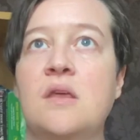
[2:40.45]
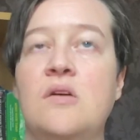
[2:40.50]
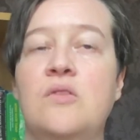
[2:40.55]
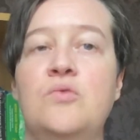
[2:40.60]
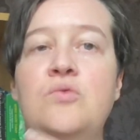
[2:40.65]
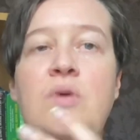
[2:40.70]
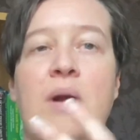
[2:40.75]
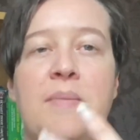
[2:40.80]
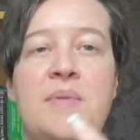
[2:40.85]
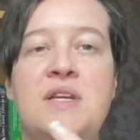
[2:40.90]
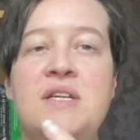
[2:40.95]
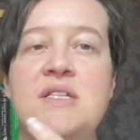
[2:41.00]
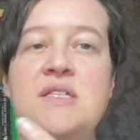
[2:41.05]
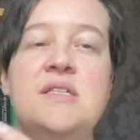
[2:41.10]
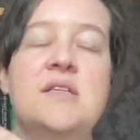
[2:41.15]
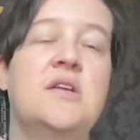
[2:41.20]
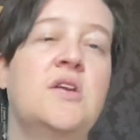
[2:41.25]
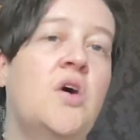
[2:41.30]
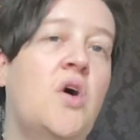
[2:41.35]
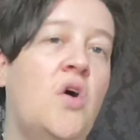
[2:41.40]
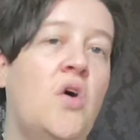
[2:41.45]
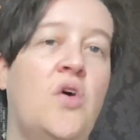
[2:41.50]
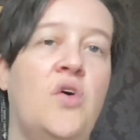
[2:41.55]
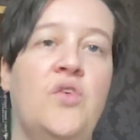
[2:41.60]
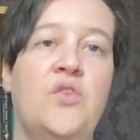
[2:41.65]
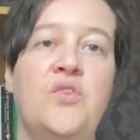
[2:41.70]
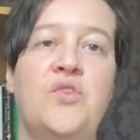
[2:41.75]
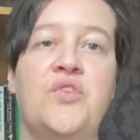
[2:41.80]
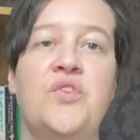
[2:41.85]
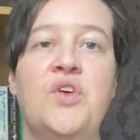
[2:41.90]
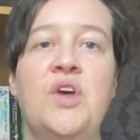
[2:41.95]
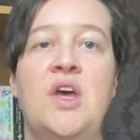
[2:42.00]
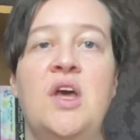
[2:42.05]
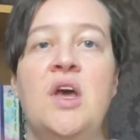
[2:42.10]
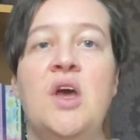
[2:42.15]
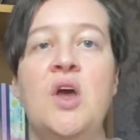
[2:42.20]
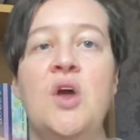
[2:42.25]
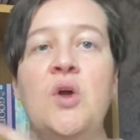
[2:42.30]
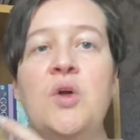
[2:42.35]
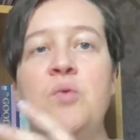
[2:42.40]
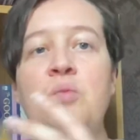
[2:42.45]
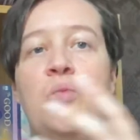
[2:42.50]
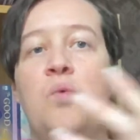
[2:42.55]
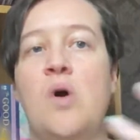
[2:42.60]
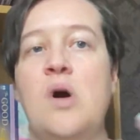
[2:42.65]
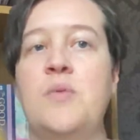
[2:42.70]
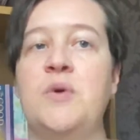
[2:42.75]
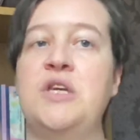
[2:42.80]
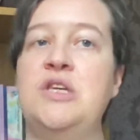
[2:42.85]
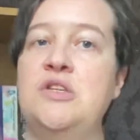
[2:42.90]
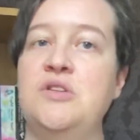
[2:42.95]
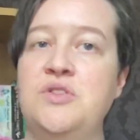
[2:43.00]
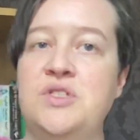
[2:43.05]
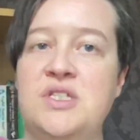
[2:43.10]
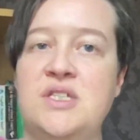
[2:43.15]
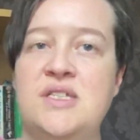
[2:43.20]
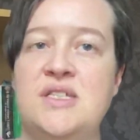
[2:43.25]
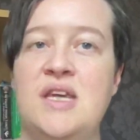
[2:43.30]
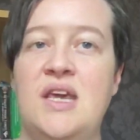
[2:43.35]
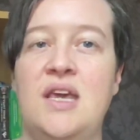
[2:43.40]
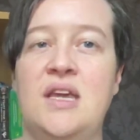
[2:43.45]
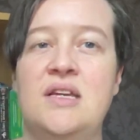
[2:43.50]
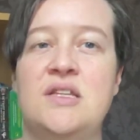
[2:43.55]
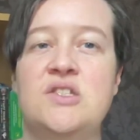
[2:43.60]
reminiscent of what we're used to seeing.